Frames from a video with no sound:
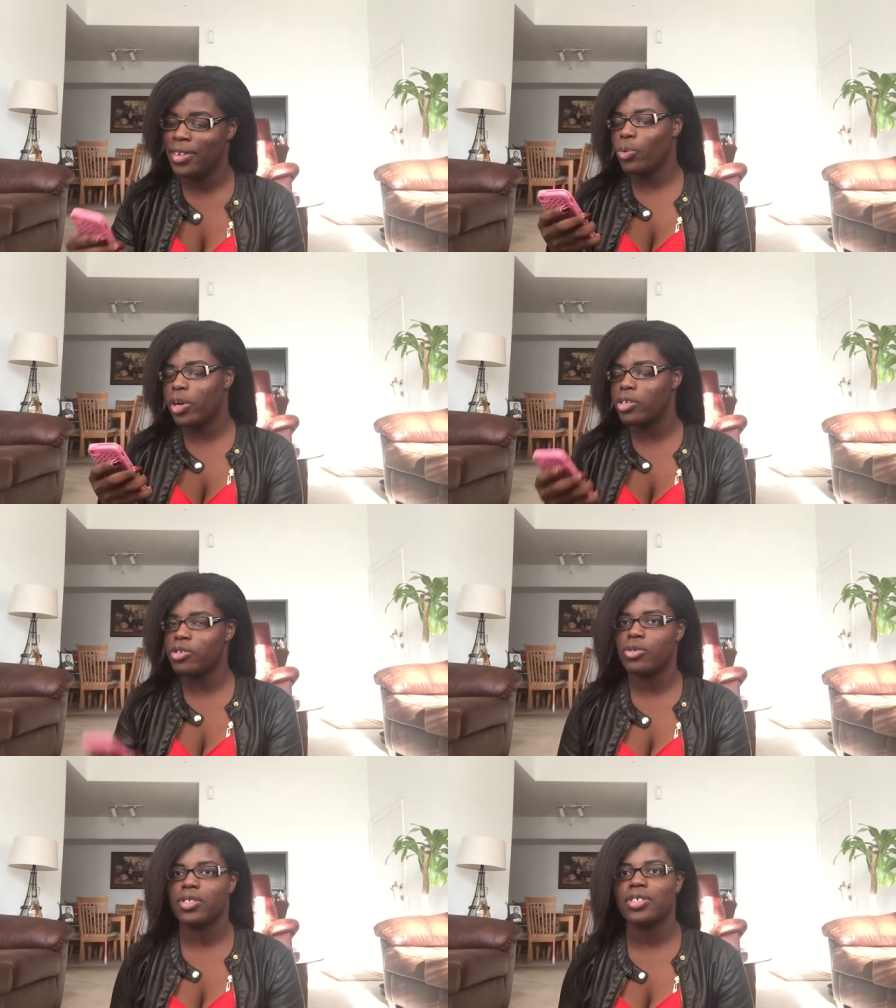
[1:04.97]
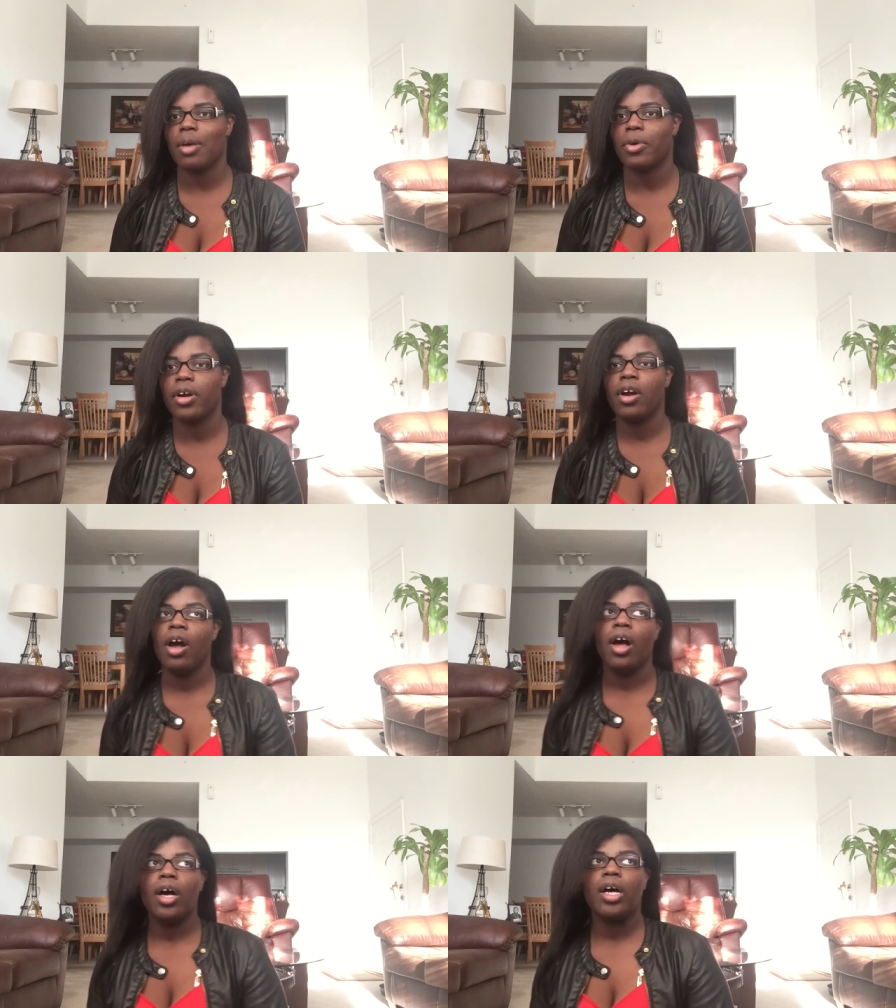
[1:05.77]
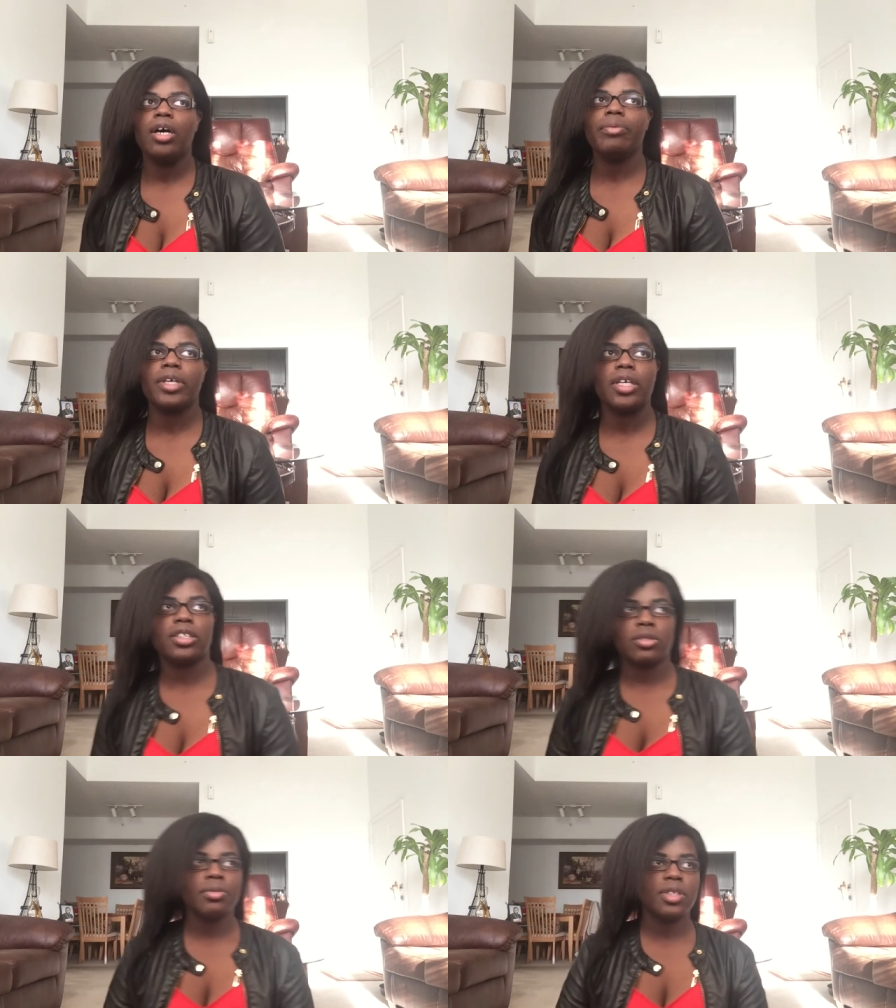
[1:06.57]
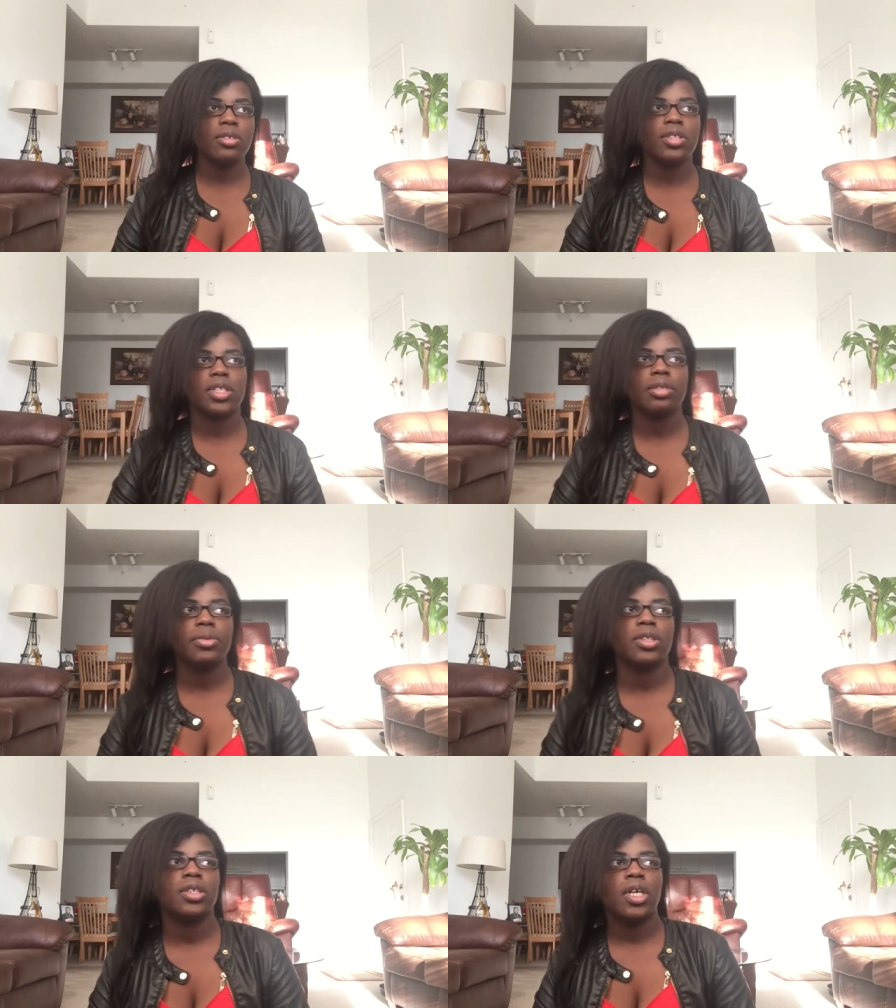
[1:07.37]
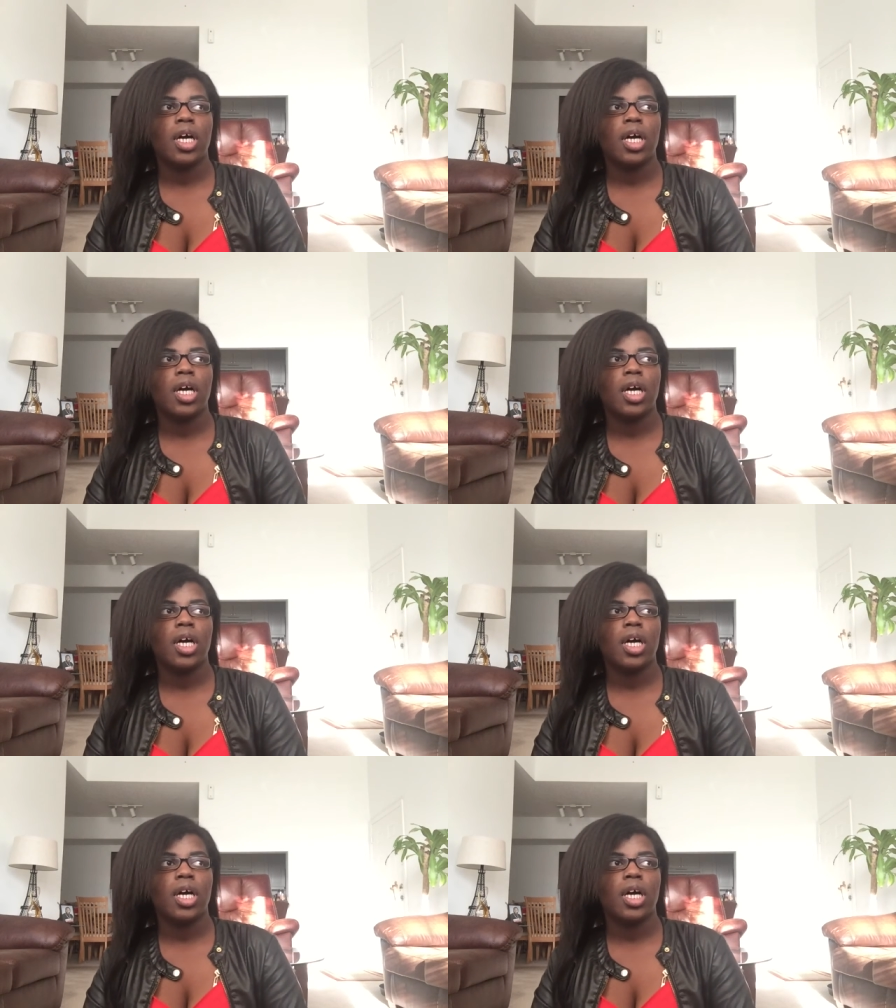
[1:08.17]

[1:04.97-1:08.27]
What are you doing this summer? Oh my gosh, what am I doing this summer?